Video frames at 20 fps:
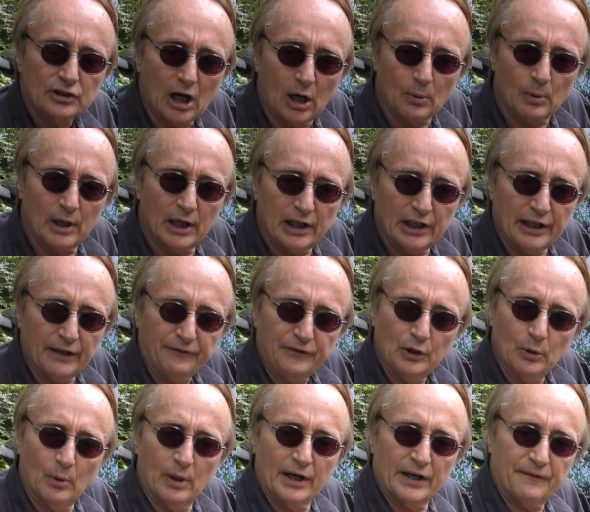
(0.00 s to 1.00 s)
So really, if
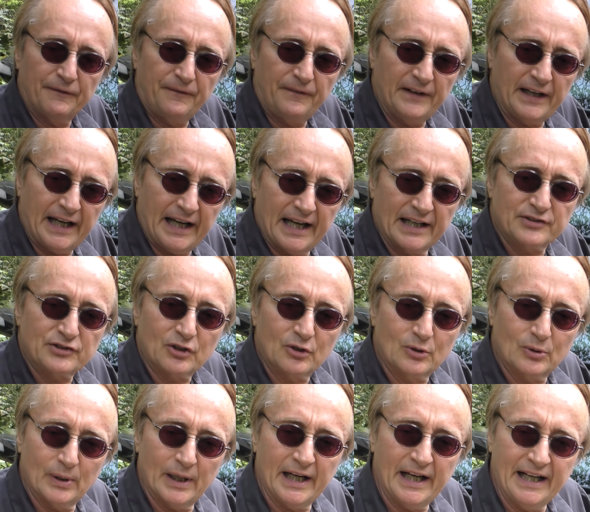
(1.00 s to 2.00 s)
you want a fast,
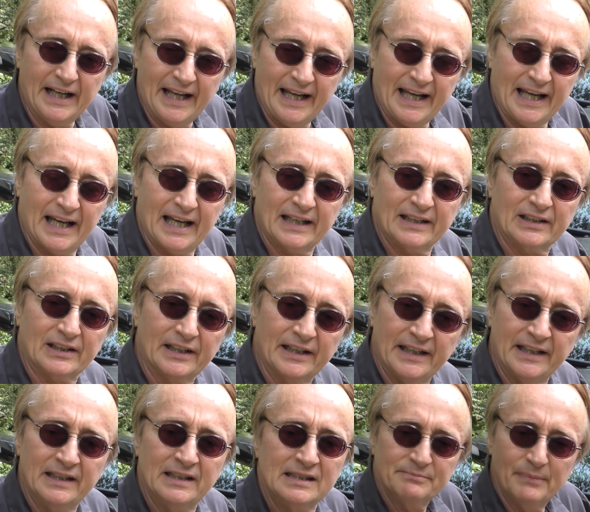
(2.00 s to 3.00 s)
great
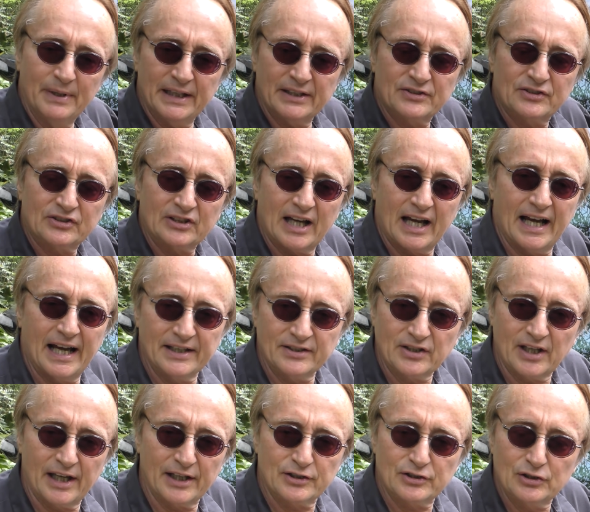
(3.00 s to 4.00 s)
handling, mid-size
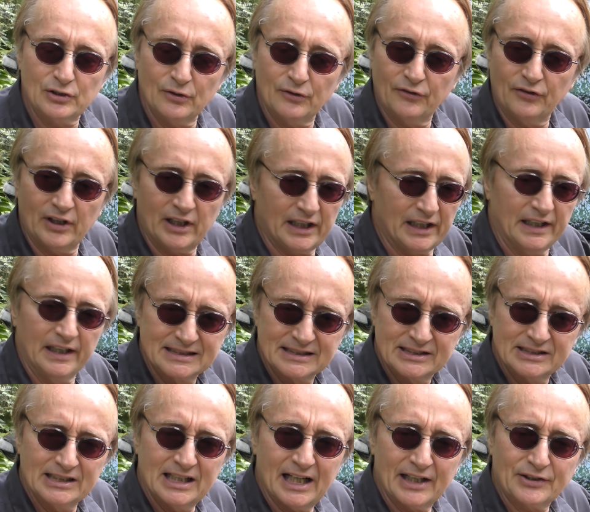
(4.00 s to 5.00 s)
S U V,
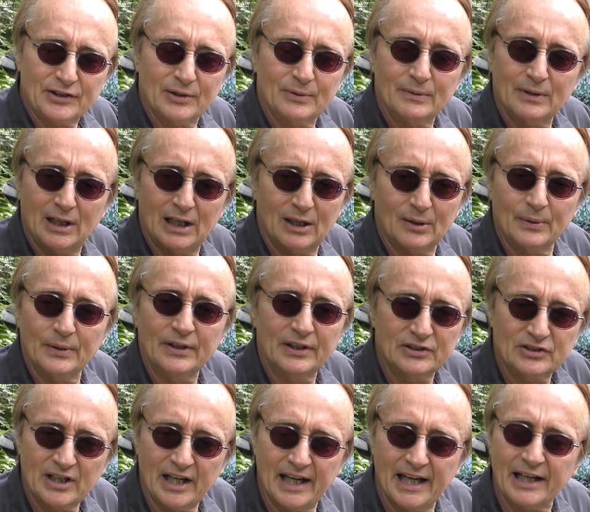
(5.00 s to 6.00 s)
there's nothing wrong with
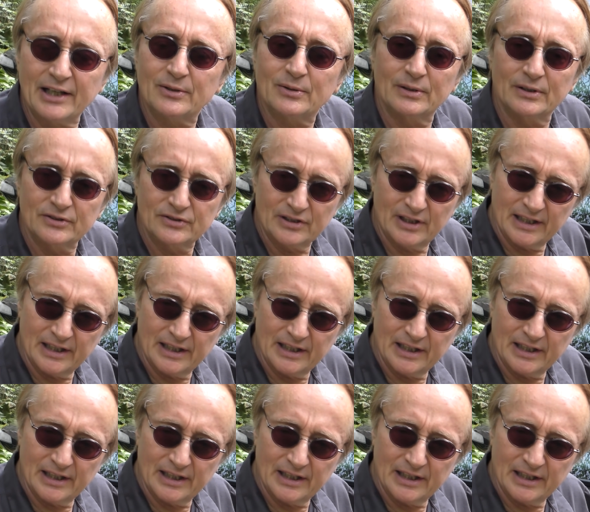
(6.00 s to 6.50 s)
these Acuras.